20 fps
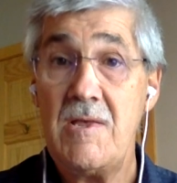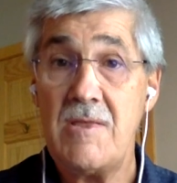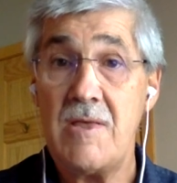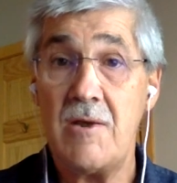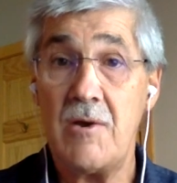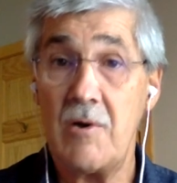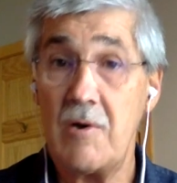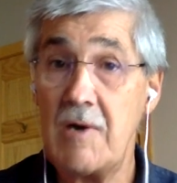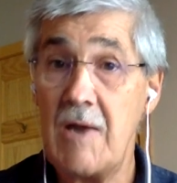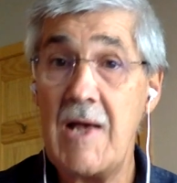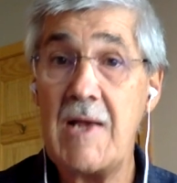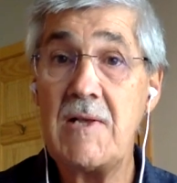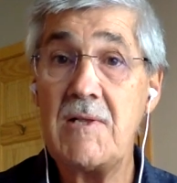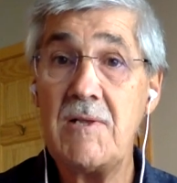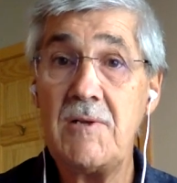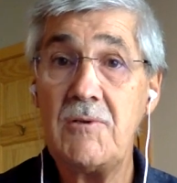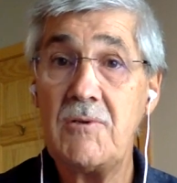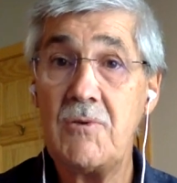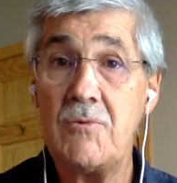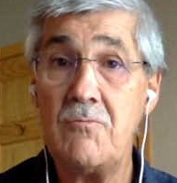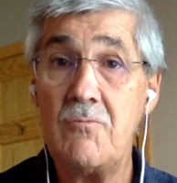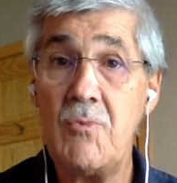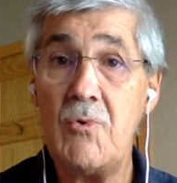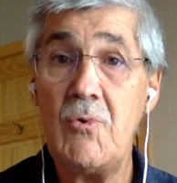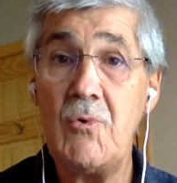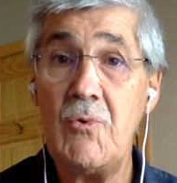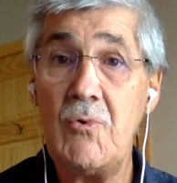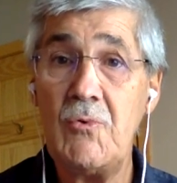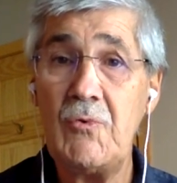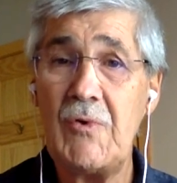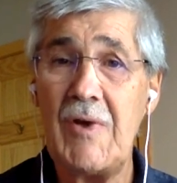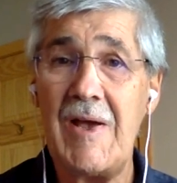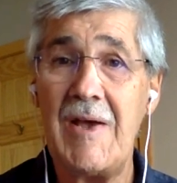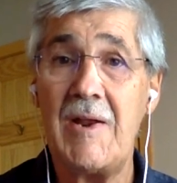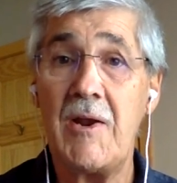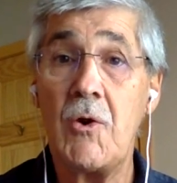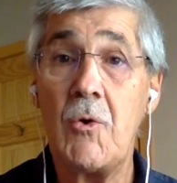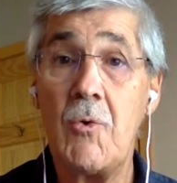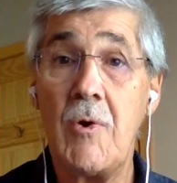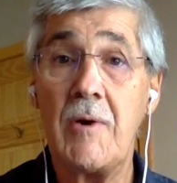are likely to move at a
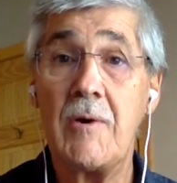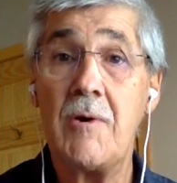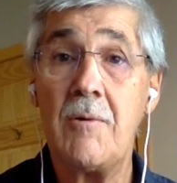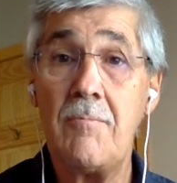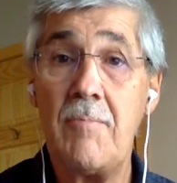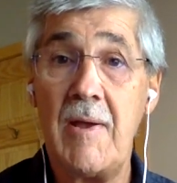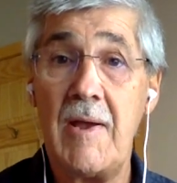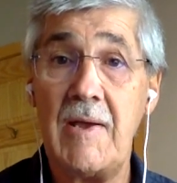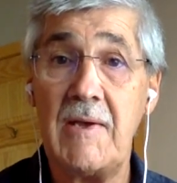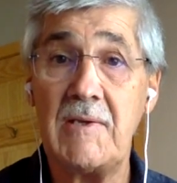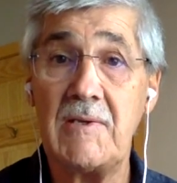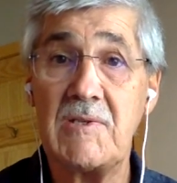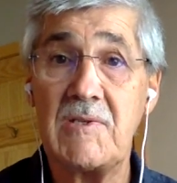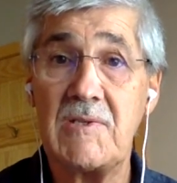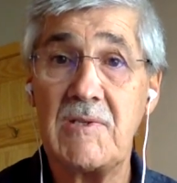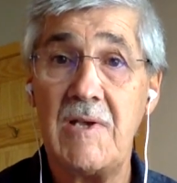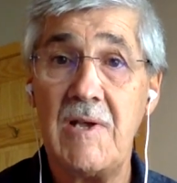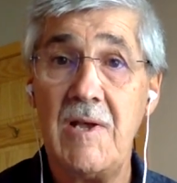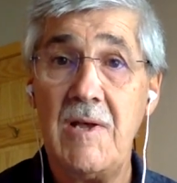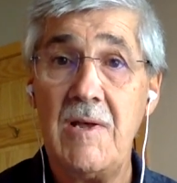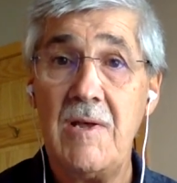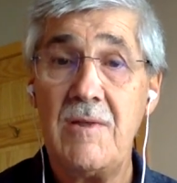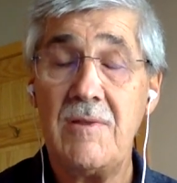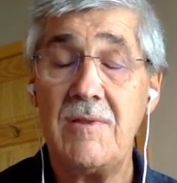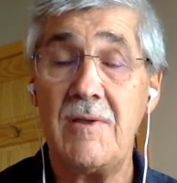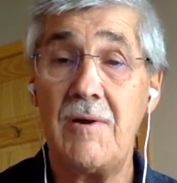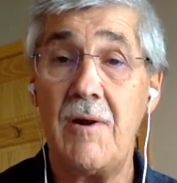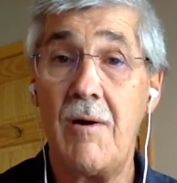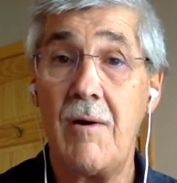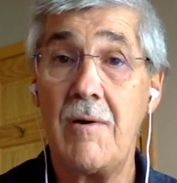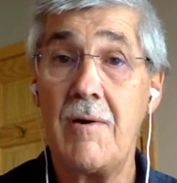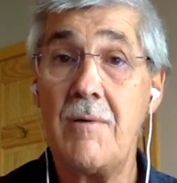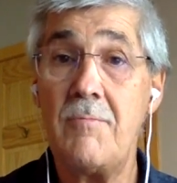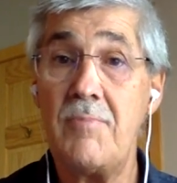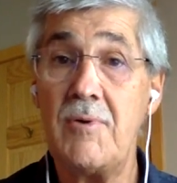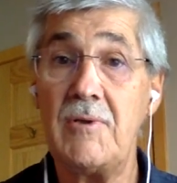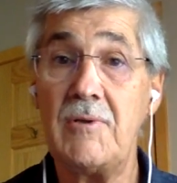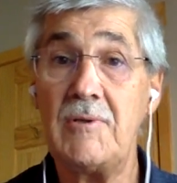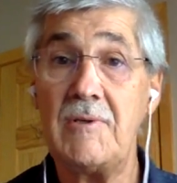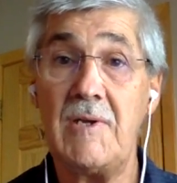quicker pace than our
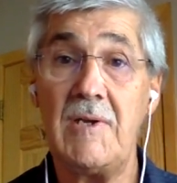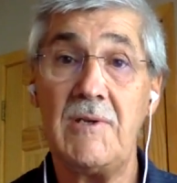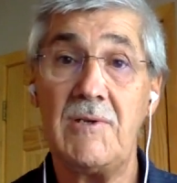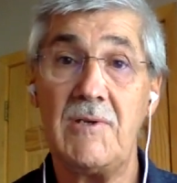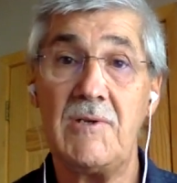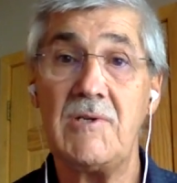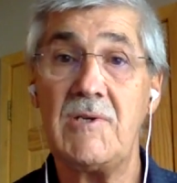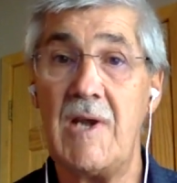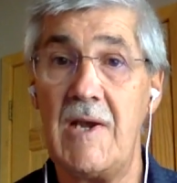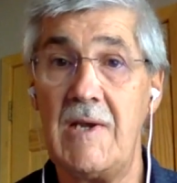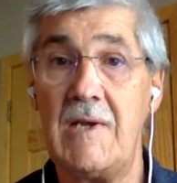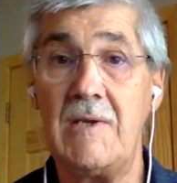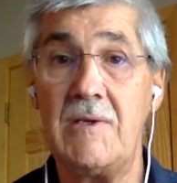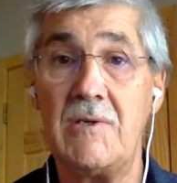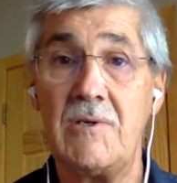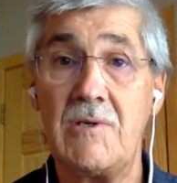ability to change.